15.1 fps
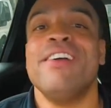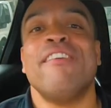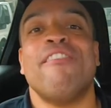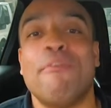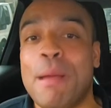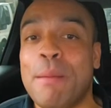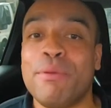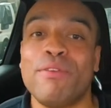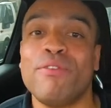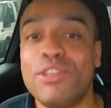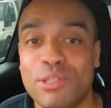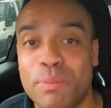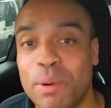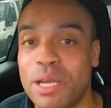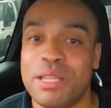Remember, if you
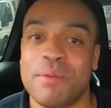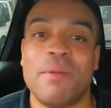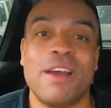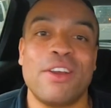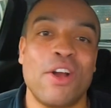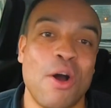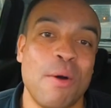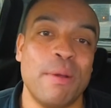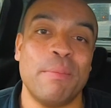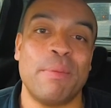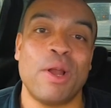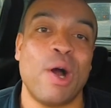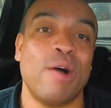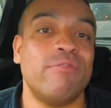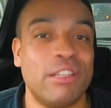spotted the minor, comment
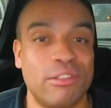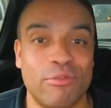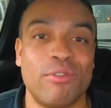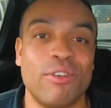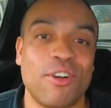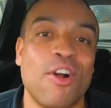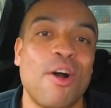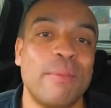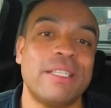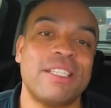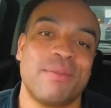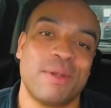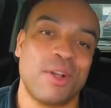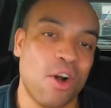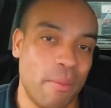below. I'll read through all the comments. I'll
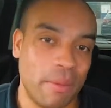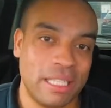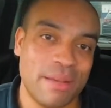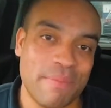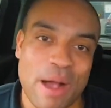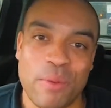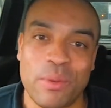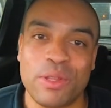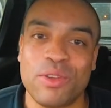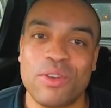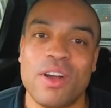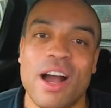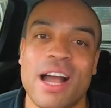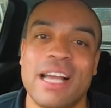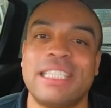be commenting back with you
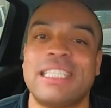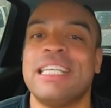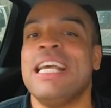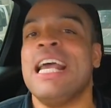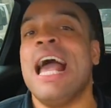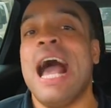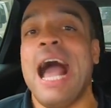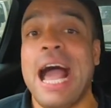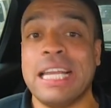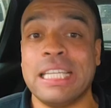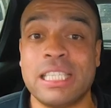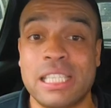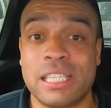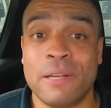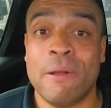guys. And
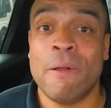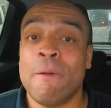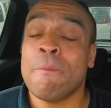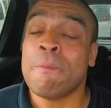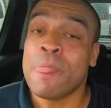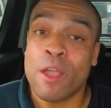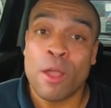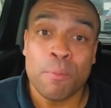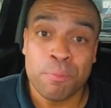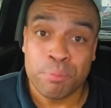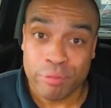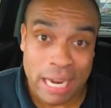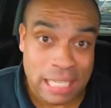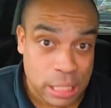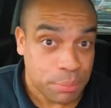
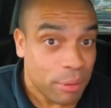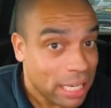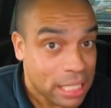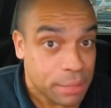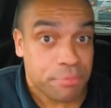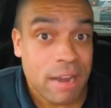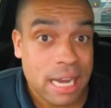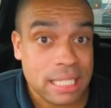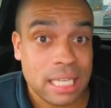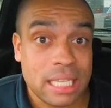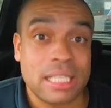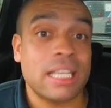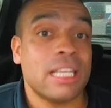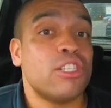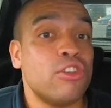practice, practice, practice.
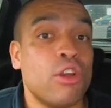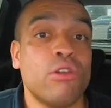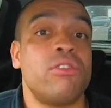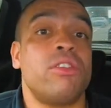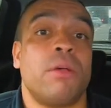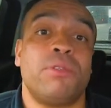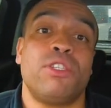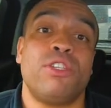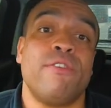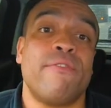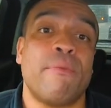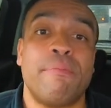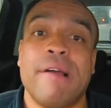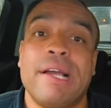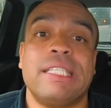There's no substitute for
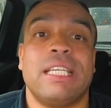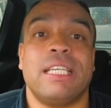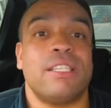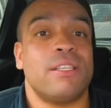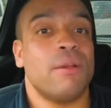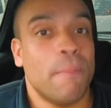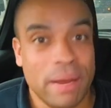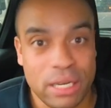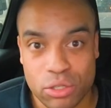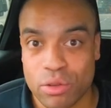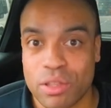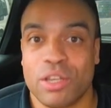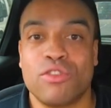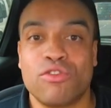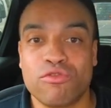practice. Make sure that
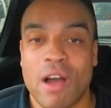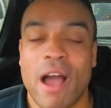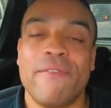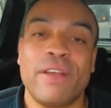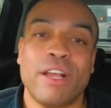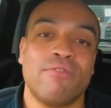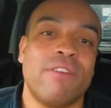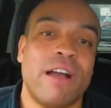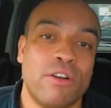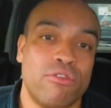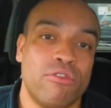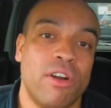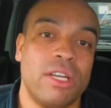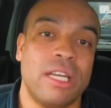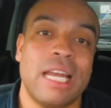you're driving around
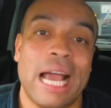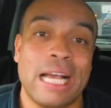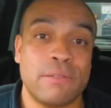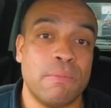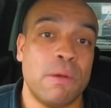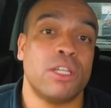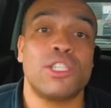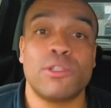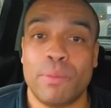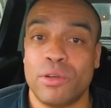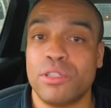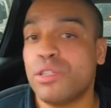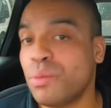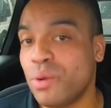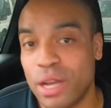Croydon as much as
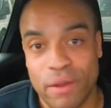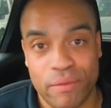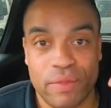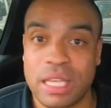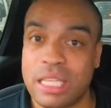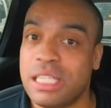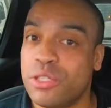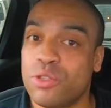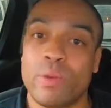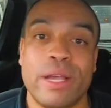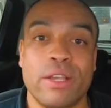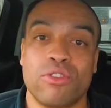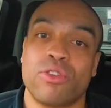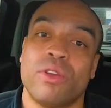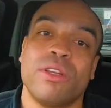possible if this is where
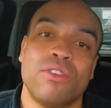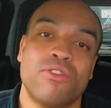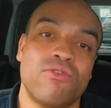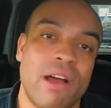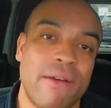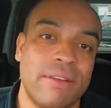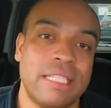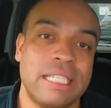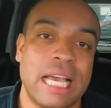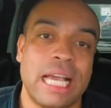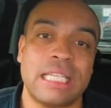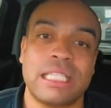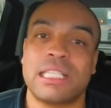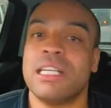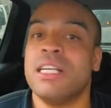you're doing your driving
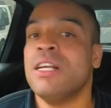test.